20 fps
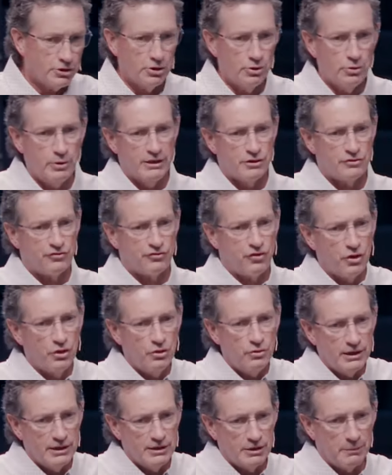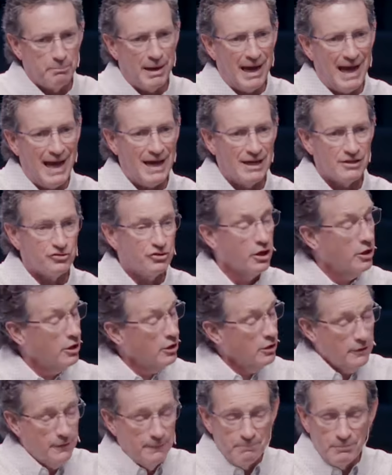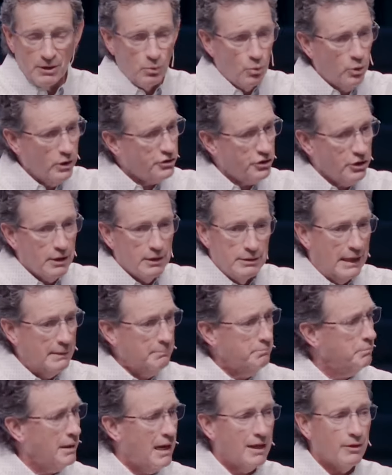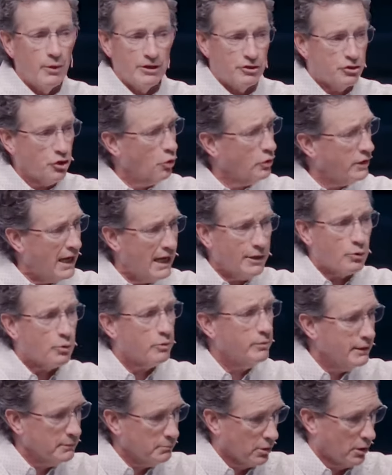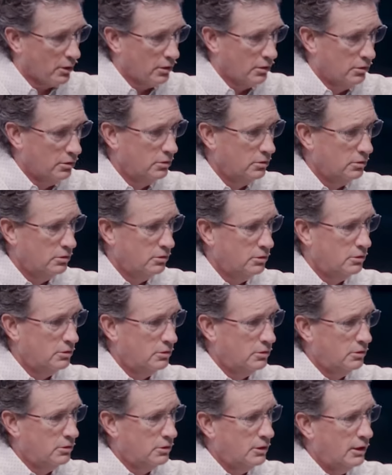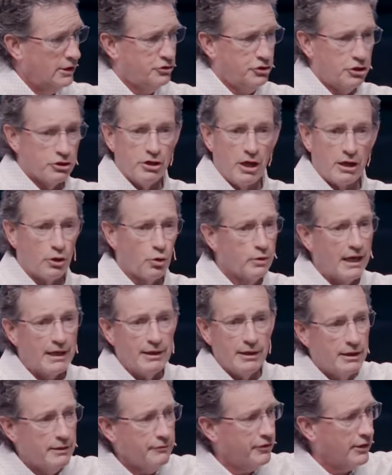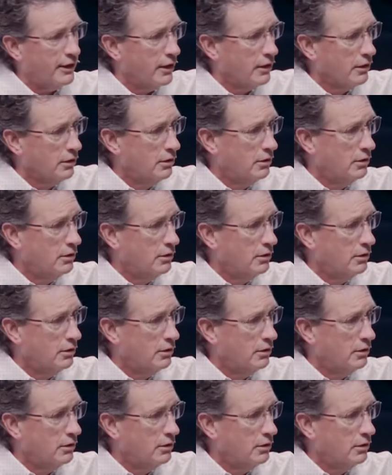to is fruit in the past, which, and by the way, it's okay to remember. It's just not okay to live there.